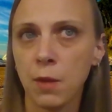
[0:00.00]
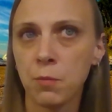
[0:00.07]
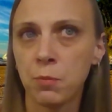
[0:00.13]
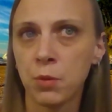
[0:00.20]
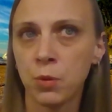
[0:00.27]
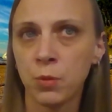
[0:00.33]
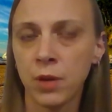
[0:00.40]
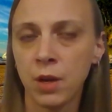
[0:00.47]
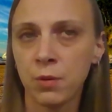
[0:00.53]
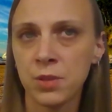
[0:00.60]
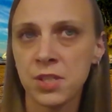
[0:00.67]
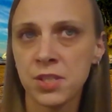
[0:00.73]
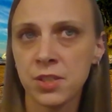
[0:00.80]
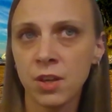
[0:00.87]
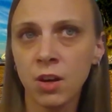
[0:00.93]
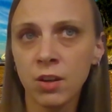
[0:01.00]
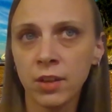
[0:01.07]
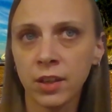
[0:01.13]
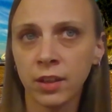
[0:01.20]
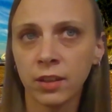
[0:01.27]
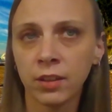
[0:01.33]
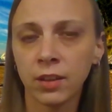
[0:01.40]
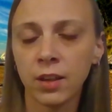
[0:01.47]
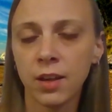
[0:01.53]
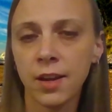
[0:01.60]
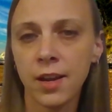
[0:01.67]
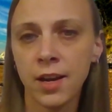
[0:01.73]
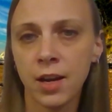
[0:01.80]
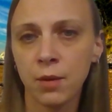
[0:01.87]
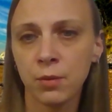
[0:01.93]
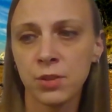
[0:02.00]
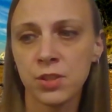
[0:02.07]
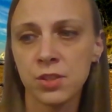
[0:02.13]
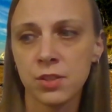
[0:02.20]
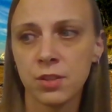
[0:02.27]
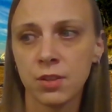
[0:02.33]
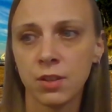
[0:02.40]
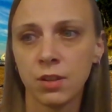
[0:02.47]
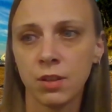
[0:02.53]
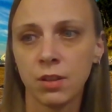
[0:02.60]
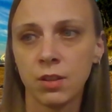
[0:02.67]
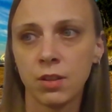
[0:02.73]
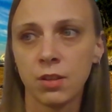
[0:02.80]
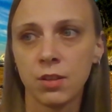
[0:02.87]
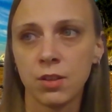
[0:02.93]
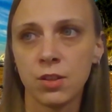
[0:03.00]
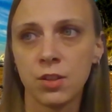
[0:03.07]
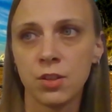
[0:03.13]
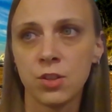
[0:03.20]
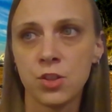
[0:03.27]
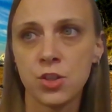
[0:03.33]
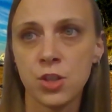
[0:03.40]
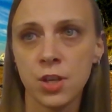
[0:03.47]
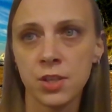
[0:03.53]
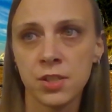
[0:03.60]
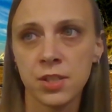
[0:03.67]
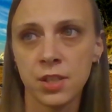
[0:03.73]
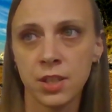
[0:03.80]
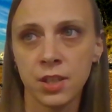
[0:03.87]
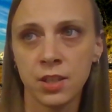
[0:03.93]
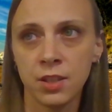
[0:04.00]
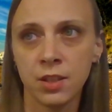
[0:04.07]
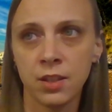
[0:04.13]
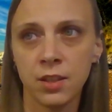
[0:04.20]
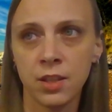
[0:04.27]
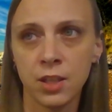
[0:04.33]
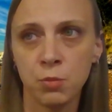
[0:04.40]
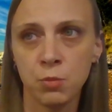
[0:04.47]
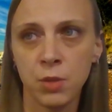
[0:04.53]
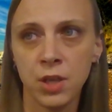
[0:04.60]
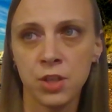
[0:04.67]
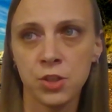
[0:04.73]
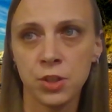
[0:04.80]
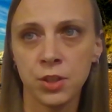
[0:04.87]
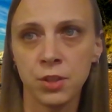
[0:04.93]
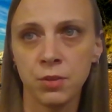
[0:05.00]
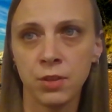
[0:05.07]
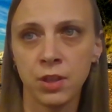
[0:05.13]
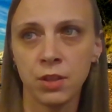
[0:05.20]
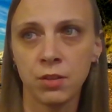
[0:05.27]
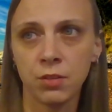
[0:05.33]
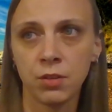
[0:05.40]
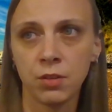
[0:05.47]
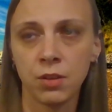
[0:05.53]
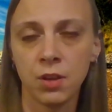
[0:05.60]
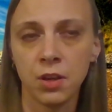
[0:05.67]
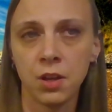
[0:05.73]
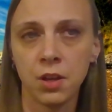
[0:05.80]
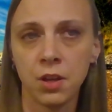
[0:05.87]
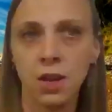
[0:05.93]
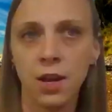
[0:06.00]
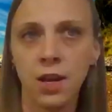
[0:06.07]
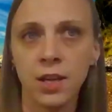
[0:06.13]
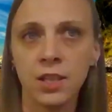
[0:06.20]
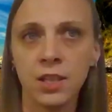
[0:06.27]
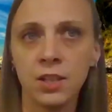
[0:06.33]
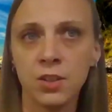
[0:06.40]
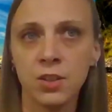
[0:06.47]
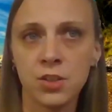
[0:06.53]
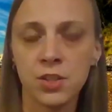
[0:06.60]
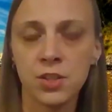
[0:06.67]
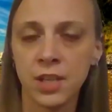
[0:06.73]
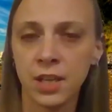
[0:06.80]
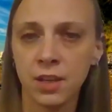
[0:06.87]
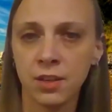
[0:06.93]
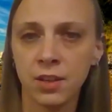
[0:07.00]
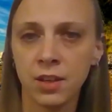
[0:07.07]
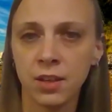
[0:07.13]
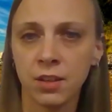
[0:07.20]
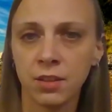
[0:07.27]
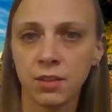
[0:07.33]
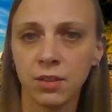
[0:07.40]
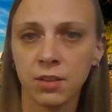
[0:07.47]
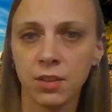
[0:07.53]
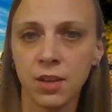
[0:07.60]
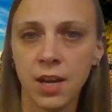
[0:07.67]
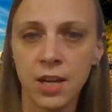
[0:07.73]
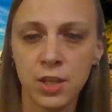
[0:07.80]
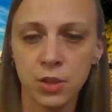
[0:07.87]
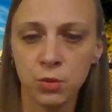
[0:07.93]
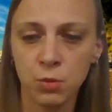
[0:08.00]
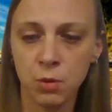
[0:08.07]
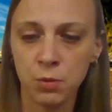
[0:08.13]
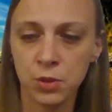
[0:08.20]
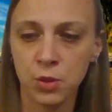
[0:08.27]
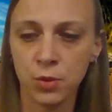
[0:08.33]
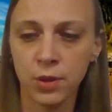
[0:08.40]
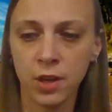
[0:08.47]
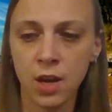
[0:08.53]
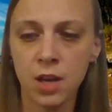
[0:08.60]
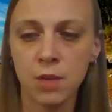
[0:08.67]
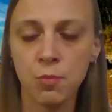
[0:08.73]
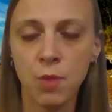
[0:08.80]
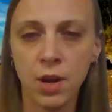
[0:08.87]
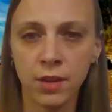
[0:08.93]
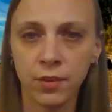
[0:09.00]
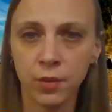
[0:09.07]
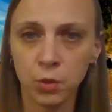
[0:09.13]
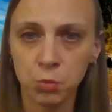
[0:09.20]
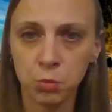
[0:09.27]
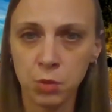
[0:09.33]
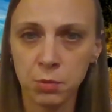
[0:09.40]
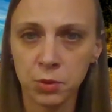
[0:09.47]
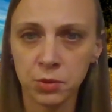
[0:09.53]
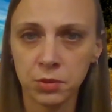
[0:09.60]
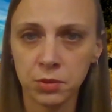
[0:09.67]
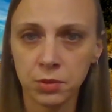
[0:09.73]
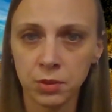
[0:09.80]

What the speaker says: but when I was starting and I was just in the inpatient unit, I didn't understand. I knew what was going on in my little bubble.